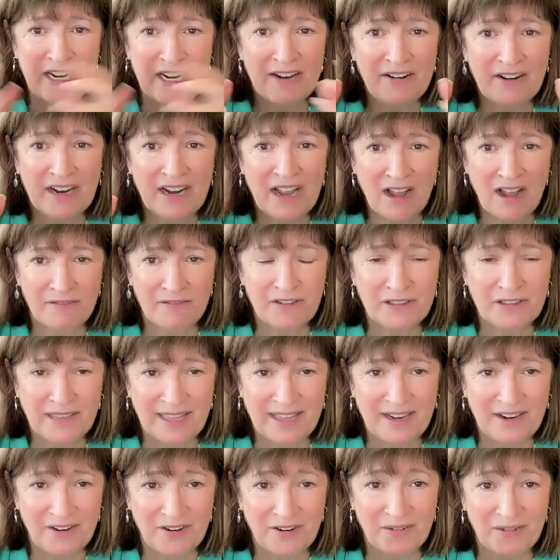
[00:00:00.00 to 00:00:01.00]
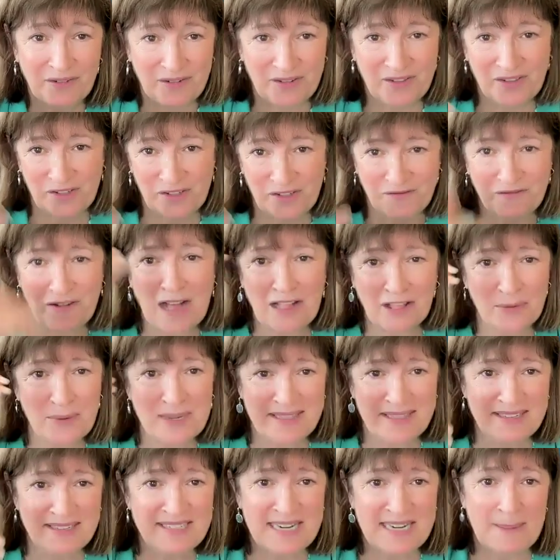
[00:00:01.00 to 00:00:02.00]
generic cover letter
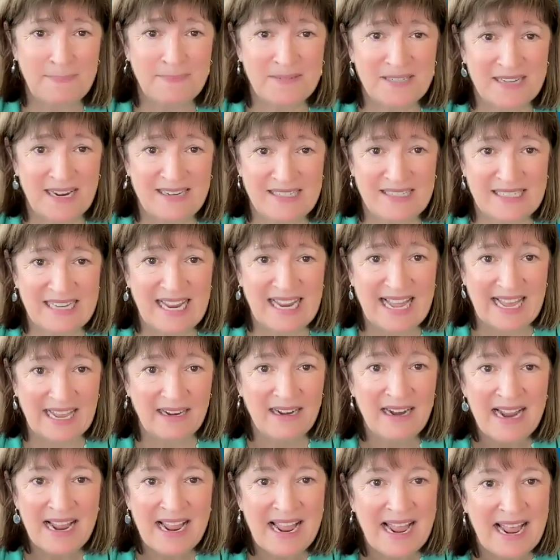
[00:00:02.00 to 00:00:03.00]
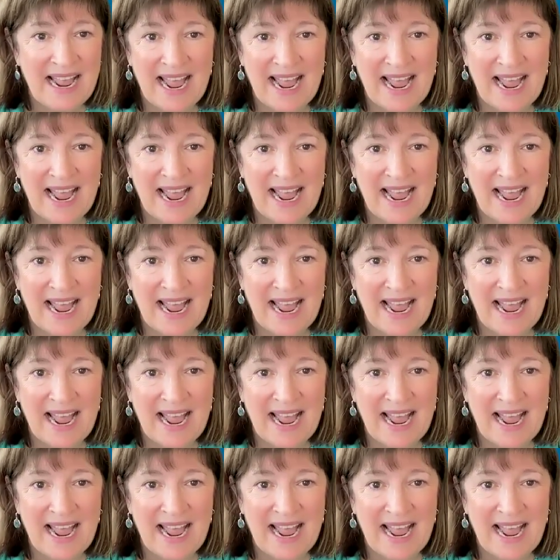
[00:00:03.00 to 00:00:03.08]
following the steps I said.